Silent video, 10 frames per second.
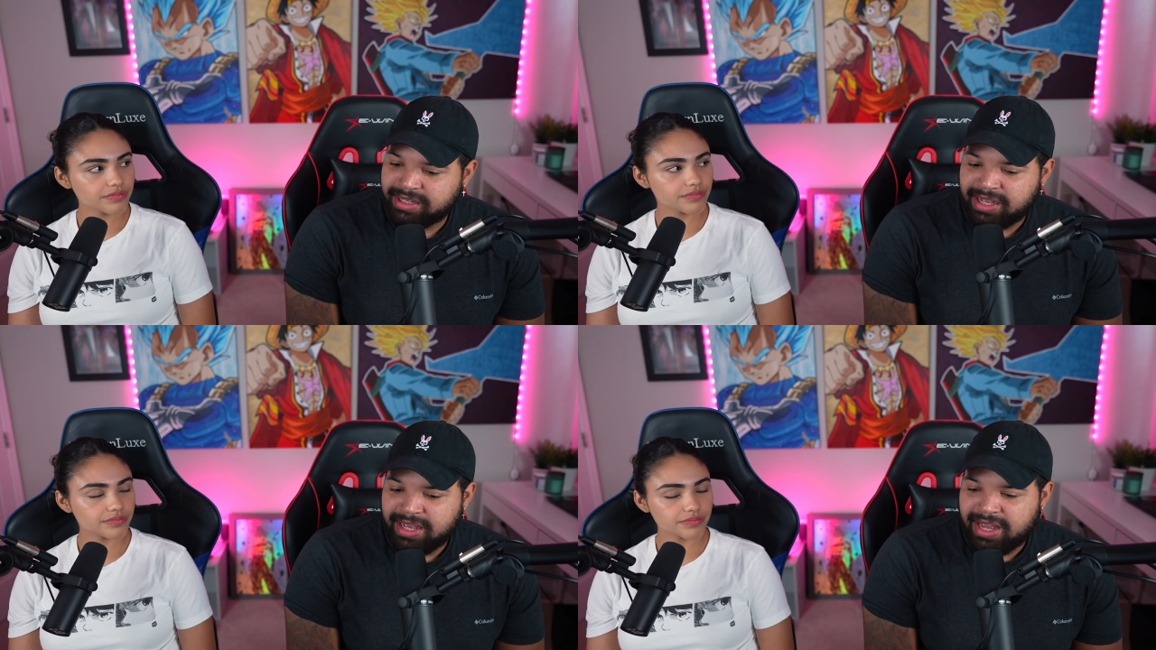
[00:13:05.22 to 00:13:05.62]

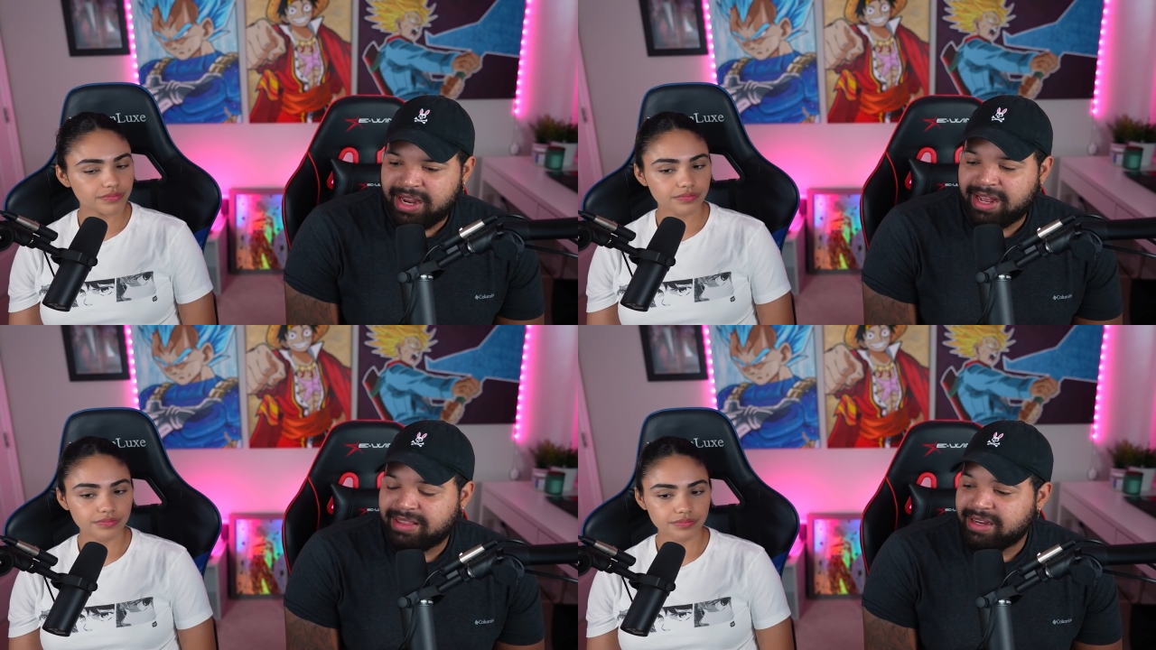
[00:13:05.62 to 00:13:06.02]
Speaker 1: Mm-hmm.
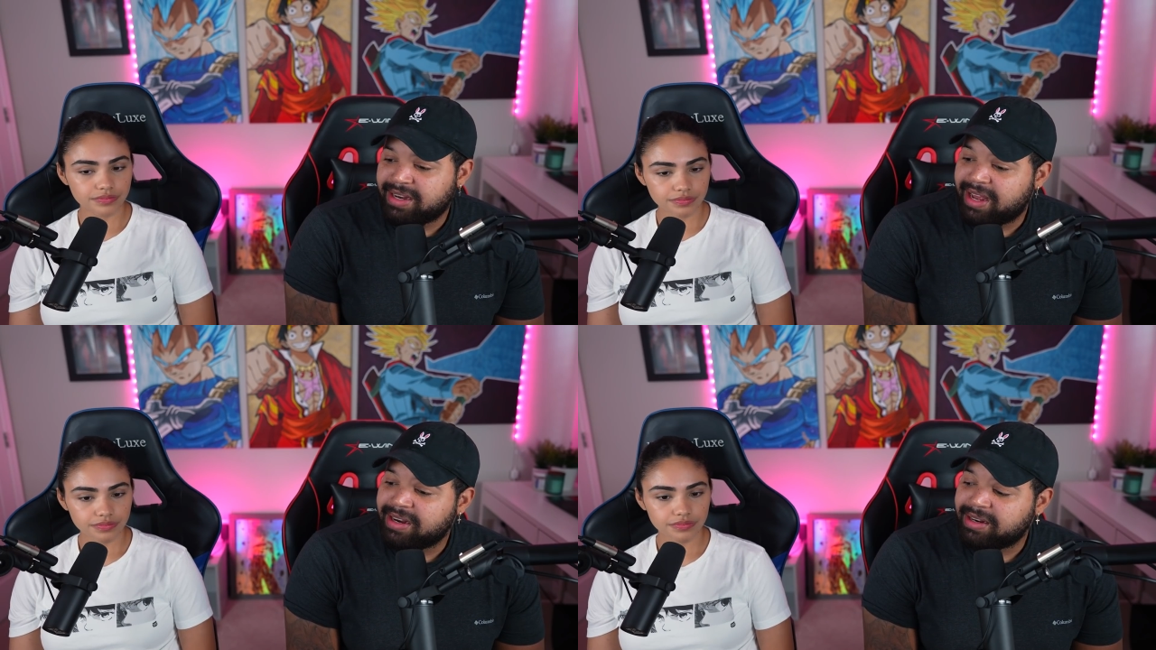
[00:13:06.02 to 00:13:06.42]
And I think
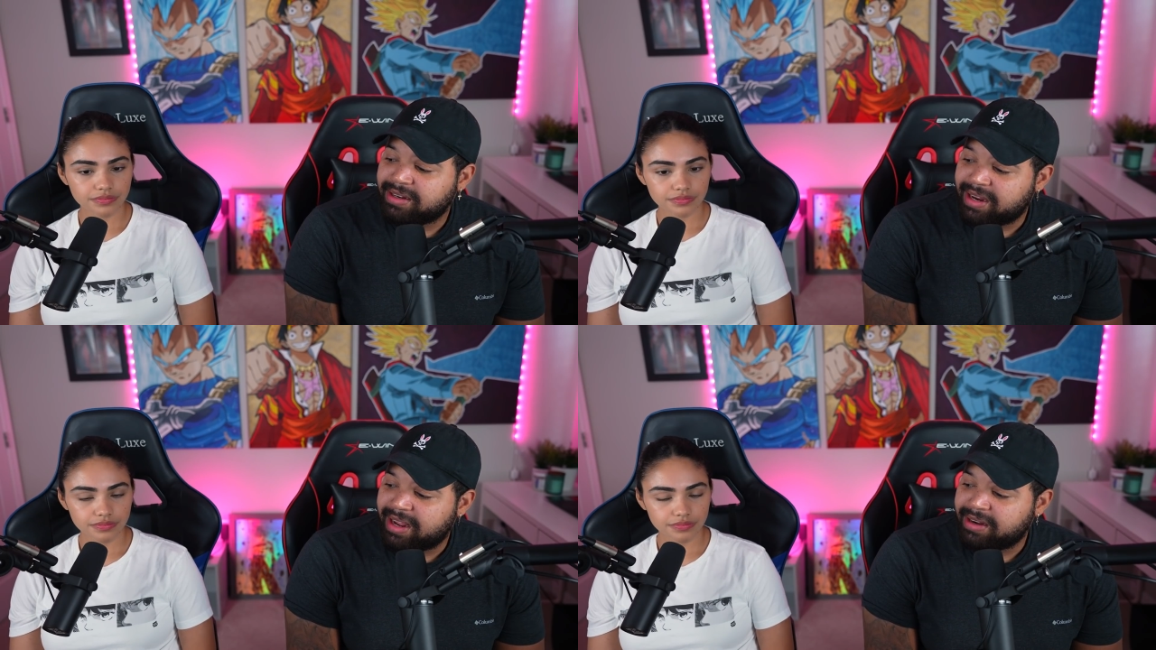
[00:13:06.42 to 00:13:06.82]
that
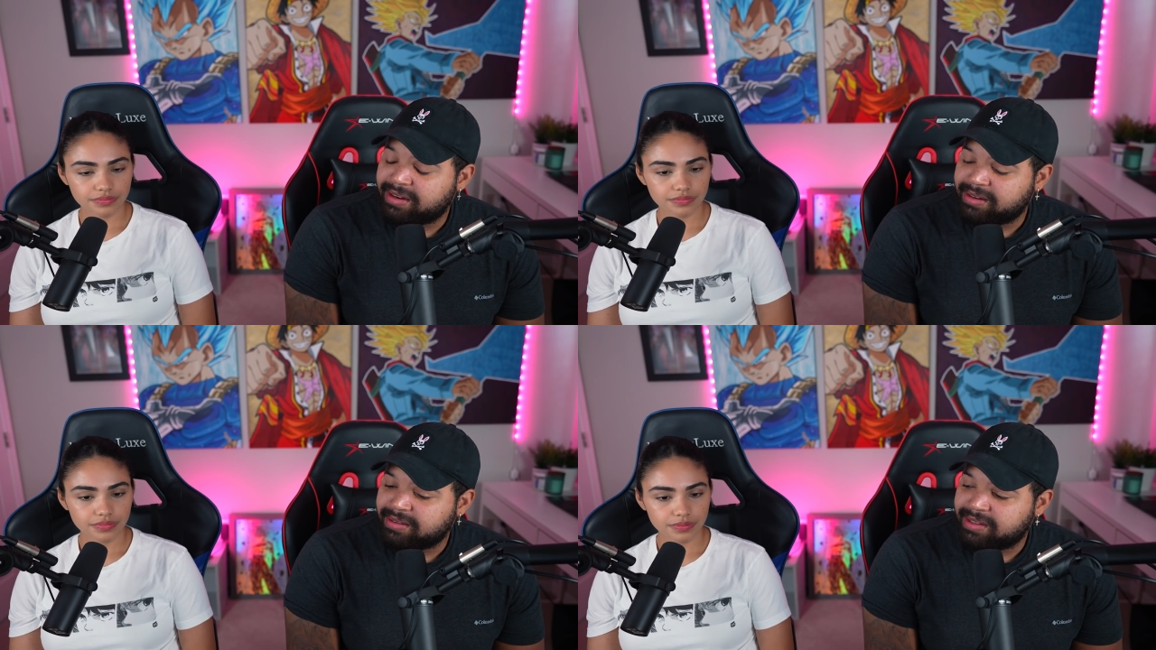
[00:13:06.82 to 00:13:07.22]
that
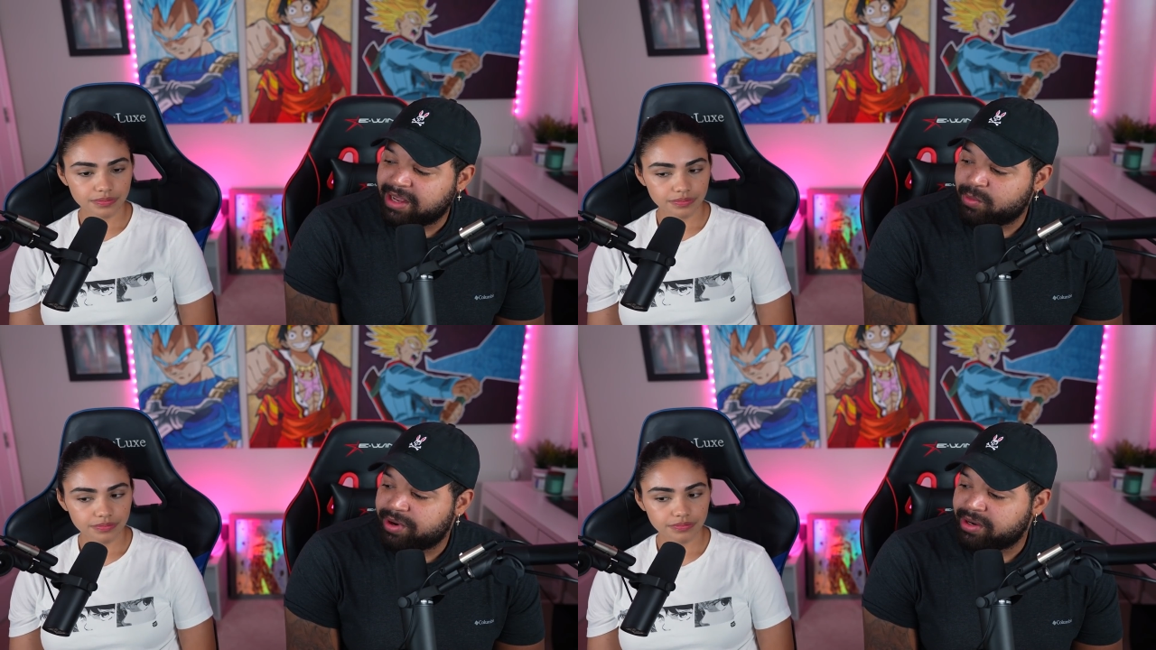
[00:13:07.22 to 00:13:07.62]

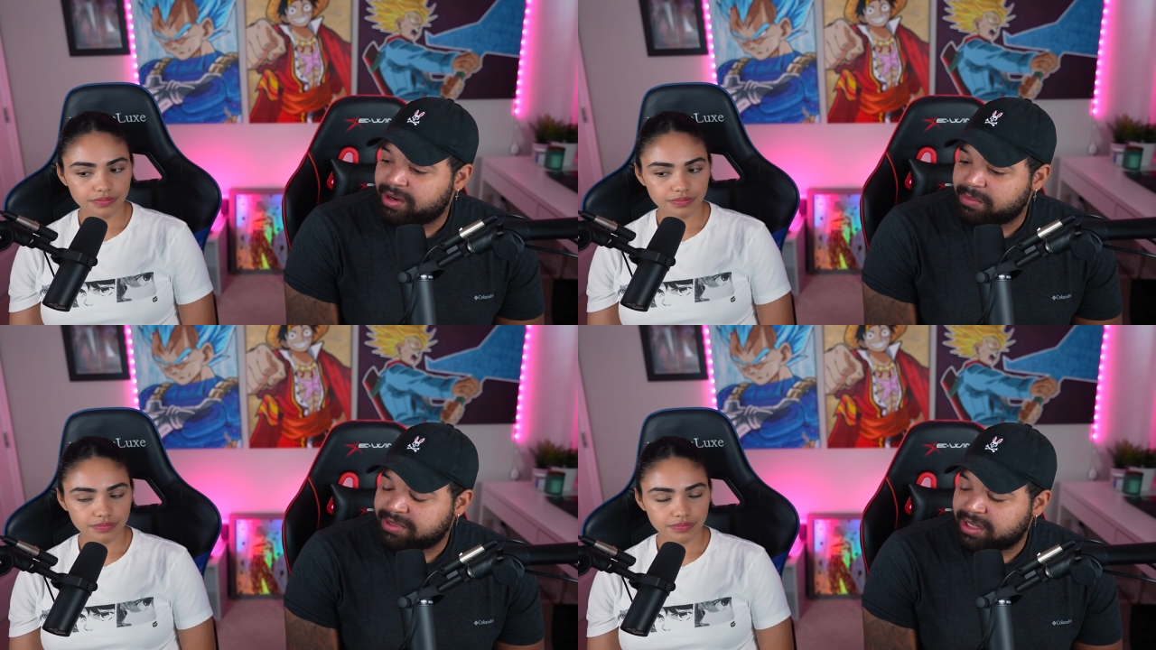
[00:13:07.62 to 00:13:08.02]
thing with
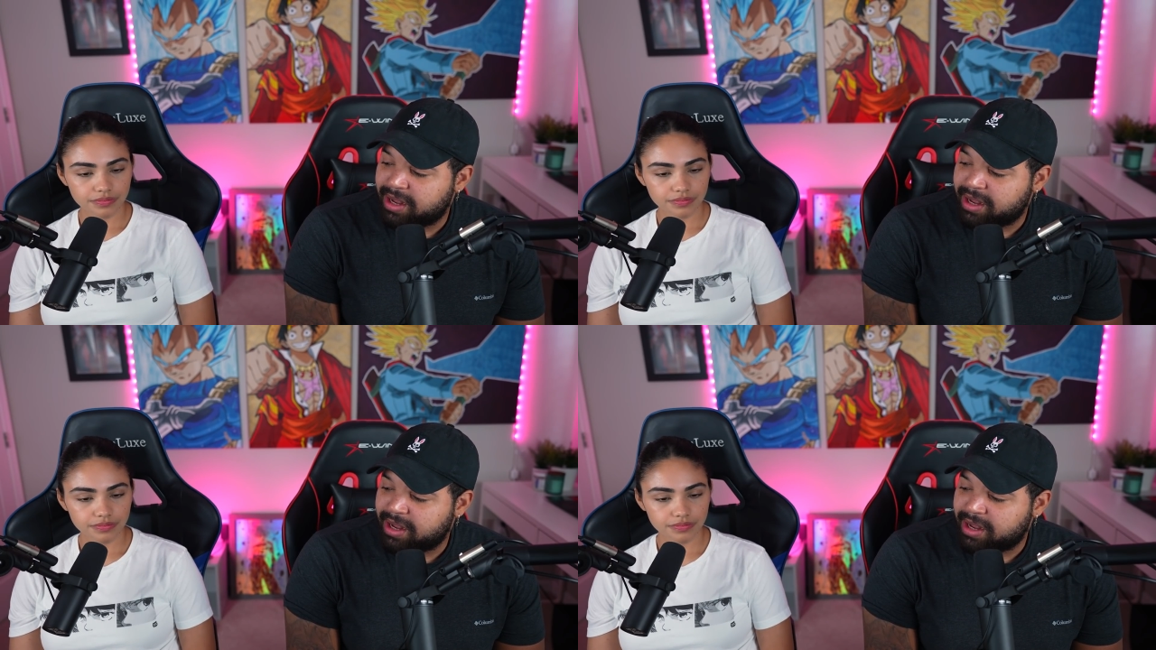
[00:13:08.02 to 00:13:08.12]
um,